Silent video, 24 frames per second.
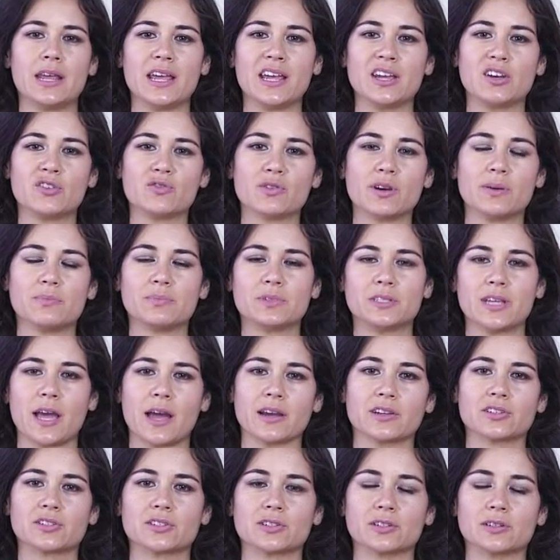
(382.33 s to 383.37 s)
a grip
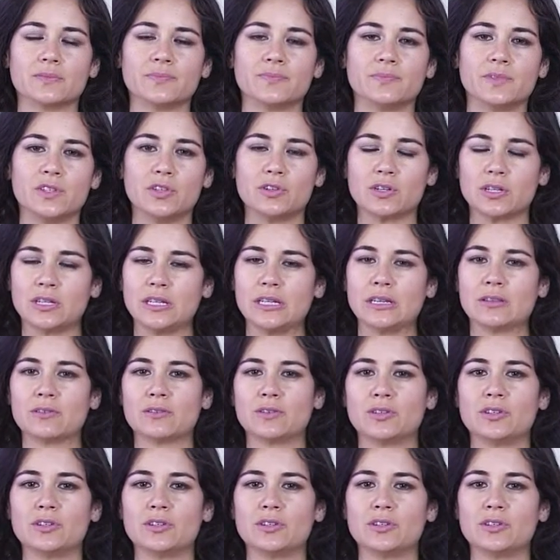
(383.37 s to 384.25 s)
texture. You can either